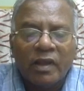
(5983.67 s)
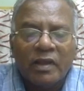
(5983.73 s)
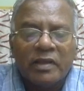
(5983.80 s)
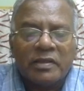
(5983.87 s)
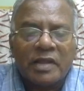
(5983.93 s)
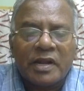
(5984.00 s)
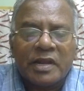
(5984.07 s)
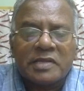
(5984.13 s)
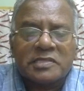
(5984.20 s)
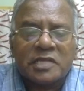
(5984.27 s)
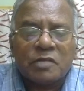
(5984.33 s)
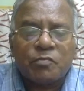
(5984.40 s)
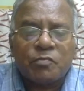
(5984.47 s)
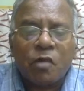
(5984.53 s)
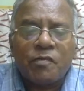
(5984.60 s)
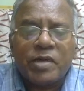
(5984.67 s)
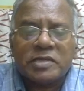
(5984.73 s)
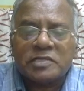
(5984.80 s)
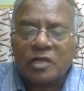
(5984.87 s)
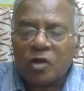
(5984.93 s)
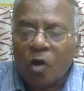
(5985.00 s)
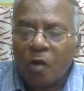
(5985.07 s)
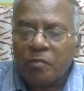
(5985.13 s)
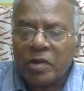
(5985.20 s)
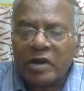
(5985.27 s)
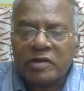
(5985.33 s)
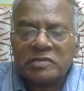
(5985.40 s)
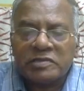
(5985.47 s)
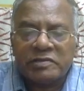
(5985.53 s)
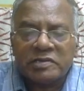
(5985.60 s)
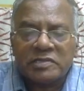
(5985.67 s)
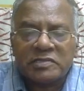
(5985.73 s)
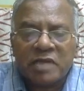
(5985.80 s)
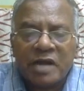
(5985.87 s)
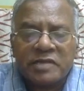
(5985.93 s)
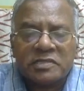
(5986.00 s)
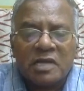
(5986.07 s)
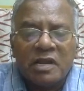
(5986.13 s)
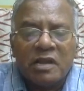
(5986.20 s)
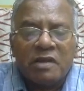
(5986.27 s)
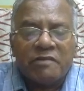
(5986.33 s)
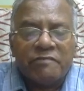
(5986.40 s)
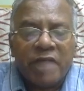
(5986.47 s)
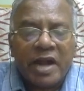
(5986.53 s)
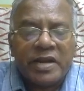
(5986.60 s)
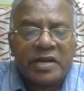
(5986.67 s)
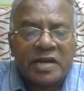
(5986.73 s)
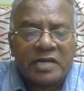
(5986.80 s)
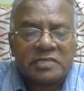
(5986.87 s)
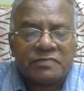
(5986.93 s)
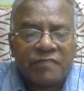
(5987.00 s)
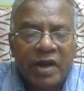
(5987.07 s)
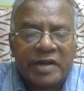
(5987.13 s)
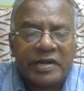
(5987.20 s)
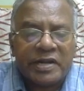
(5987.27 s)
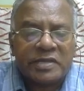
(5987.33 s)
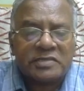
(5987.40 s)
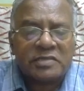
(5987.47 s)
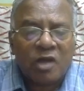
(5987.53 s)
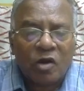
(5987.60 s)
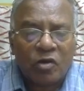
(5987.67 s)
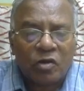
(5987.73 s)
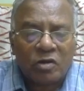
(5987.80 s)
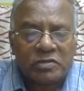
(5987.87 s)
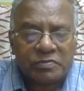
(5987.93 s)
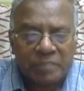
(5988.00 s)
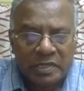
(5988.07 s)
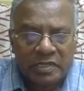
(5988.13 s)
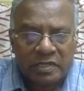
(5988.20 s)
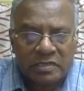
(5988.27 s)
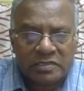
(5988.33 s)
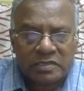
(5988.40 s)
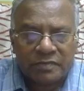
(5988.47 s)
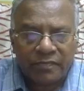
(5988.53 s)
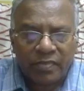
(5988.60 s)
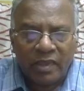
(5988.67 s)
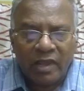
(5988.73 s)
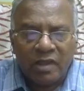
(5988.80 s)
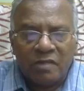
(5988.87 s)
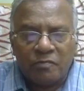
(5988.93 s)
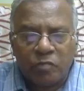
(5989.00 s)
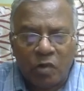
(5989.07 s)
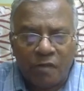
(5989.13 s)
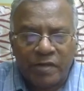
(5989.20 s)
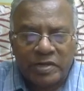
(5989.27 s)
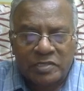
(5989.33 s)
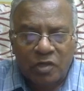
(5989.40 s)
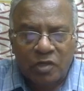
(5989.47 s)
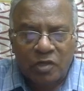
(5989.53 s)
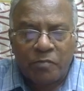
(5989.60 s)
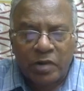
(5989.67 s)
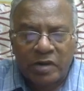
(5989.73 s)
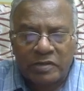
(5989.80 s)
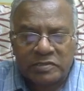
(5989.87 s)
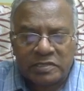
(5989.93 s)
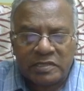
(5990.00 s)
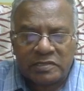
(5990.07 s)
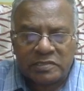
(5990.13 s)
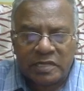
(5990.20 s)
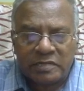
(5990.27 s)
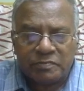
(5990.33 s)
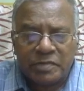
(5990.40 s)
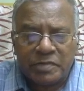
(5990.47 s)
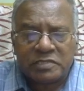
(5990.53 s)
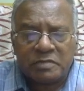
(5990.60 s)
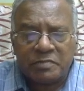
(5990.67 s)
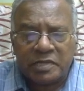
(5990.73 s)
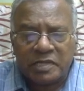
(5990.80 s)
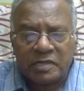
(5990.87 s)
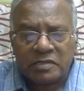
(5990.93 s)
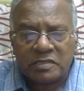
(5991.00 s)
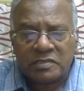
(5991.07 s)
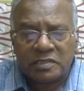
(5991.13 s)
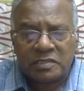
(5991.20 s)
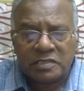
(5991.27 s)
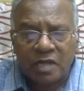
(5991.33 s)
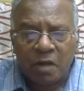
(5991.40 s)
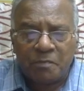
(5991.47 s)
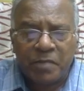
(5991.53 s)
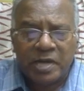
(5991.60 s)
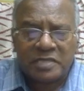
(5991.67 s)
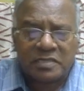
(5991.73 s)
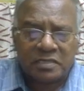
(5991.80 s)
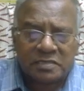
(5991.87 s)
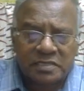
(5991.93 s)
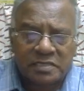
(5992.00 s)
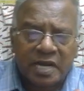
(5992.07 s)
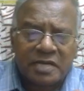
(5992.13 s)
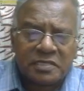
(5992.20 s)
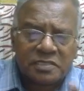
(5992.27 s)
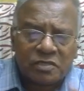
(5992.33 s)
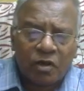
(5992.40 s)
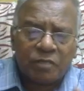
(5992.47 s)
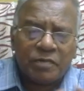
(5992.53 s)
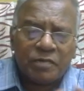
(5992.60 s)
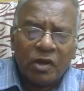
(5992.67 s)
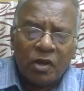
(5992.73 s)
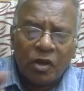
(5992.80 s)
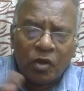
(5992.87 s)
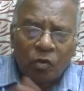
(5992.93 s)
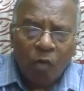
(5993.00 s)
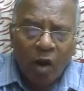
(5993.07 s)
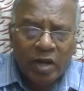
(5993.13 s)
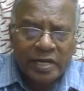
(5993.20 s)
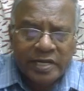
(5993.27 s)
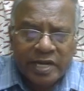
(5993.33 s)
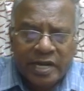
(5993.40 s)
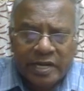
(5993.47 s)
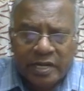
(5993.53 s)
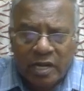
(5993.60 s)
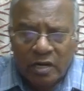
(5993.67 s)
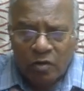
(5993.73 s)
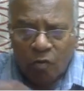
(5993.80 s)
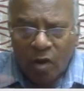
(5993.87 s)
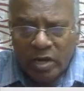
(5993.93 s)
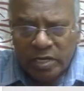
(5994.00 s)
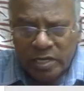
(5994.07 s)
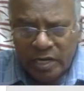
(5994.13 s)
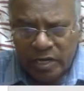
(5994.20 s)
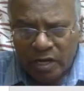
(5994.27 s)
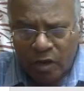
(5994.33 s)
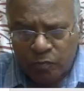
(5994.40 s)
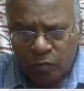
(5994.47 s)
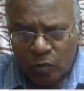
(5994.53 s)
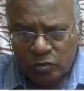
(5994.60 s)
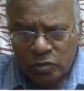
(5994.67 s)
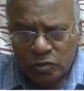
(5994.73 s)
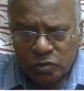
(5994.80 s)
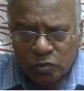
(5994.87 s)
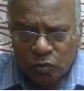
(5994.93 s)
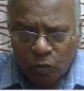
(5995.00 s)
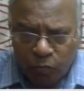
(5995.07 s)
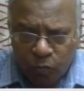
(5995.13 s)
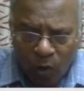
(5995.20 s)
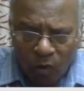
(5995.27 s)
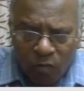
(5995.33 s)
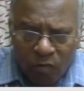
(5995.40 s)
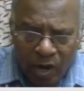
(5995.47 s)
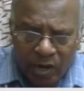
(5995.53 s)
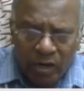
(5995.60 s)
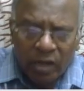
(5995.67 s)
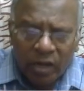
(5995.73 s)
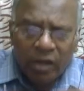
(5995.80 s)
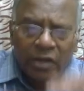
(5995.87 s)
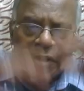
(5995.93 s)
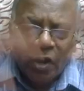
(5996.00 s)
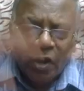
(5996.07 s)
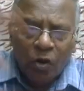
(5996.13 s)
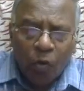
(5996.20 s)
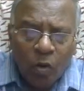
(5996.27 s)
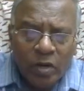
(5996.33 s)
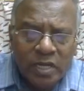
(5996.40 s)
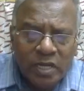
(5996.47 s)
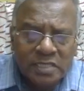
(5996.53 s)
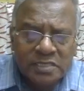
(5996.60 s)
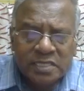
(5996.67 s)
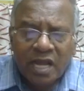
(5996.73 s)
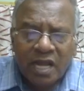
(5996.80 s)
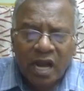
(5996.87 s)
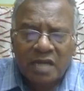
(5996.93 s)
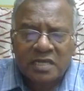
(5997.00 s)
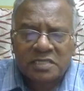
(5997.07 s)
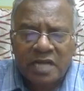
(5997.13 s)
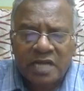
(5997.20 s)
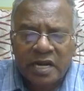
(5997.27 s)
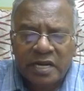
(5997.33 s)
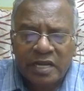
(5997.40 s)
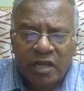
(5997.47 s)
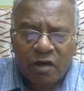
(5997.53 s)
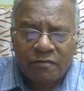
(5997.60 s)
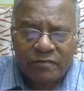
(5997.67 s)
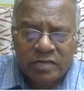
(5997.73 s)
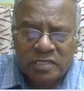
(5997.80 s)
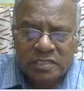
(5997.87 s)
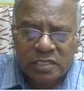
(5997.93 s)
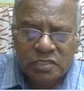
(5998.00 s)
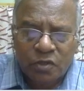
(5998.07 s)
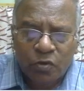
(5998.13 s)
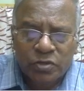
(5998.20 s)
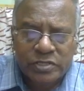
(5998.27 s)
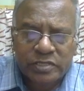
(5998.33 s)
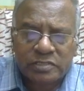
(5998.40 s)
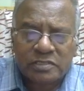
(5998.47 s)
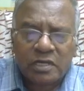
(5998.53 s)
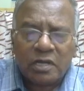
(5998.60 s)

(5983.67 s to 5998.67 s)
That is, it provides a comprehensive insight, validates findings across methods. Provides comprehensive insight. Mixed method research combines the strengths of qualitative and quantitative approaches to provide a holistic understanding of research questions.